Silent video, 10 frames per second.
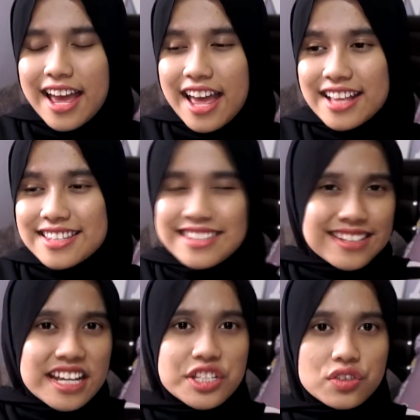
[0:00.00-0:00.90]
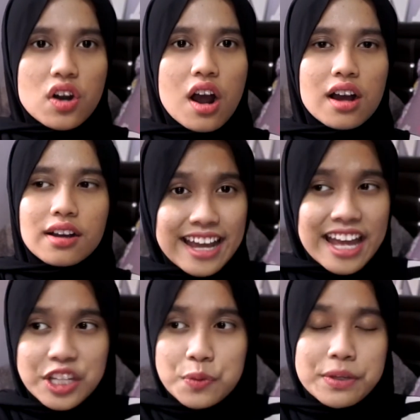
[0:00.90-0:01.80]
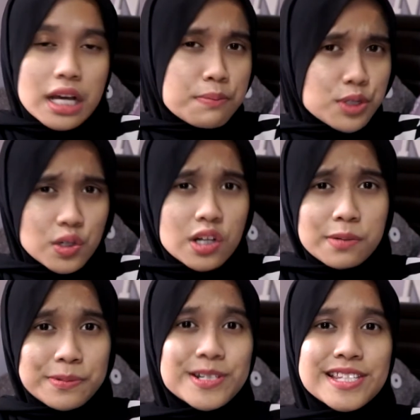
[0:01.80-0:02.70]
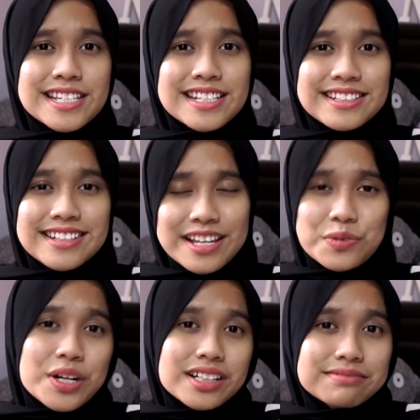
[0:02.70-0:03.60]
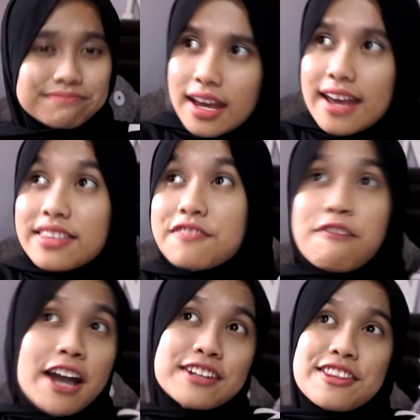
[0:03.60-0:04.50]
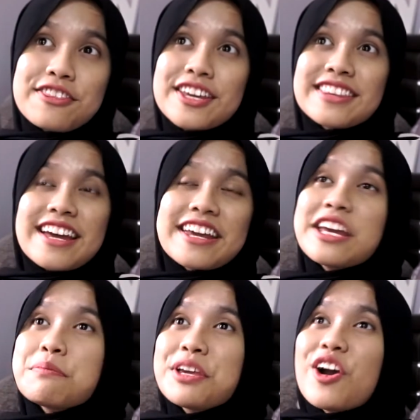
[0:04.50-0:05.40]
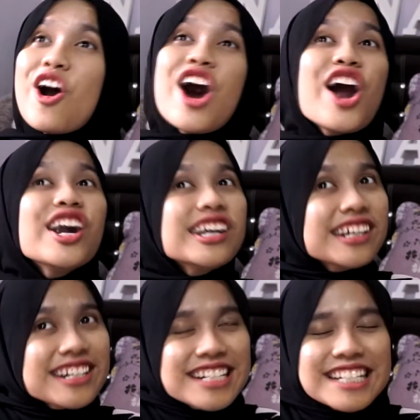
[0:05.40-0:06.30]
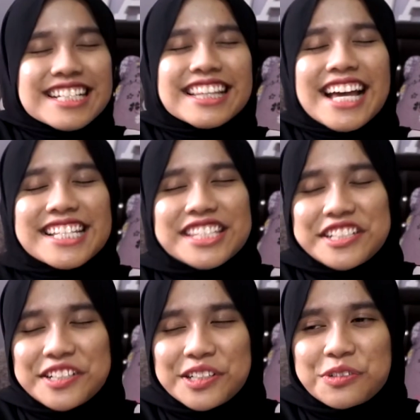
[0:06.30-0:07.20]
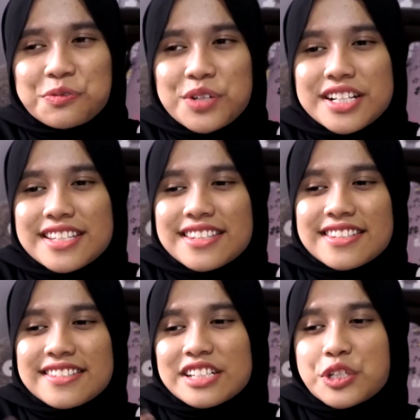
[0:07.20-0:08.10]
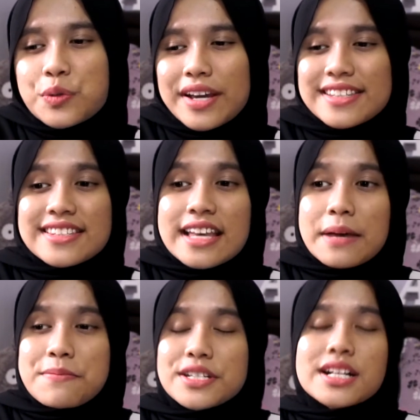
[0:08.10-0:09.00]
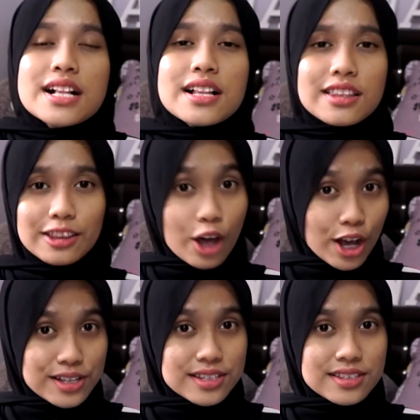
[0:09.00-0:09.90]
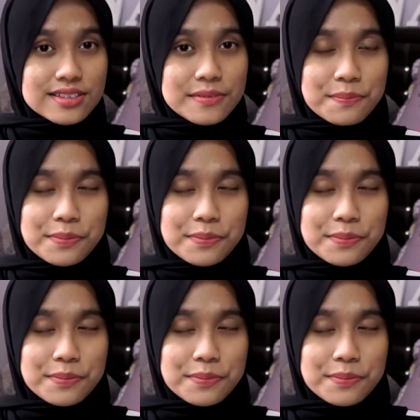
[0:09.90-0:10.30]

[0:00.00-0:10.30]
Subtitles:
and stay strong and you become a stronger person as well. And the final thing that hit me hard last year was to accept loss.